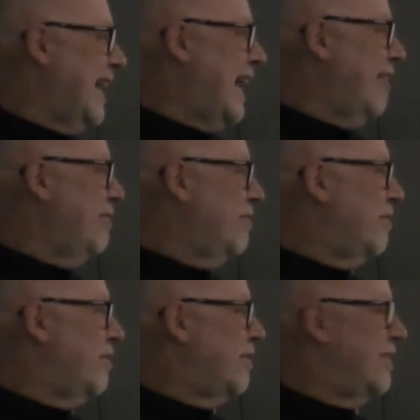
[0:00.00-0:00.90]
if
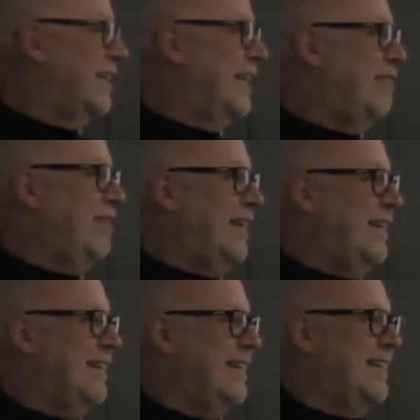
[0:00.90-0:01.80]
you're living
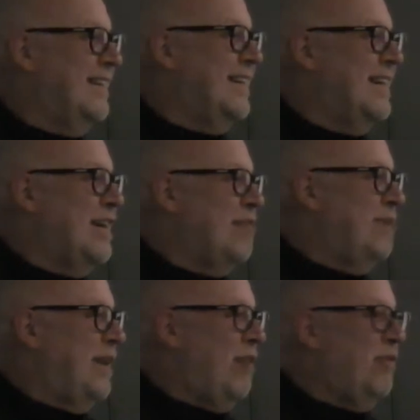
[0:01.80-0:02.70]

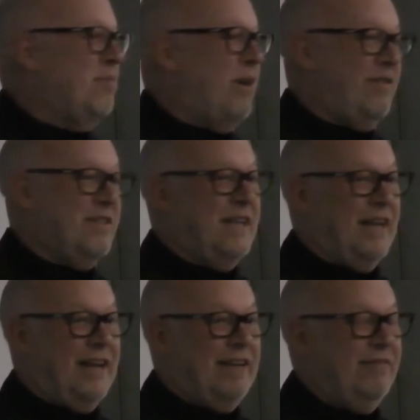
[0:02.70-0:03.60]
below the poverty line,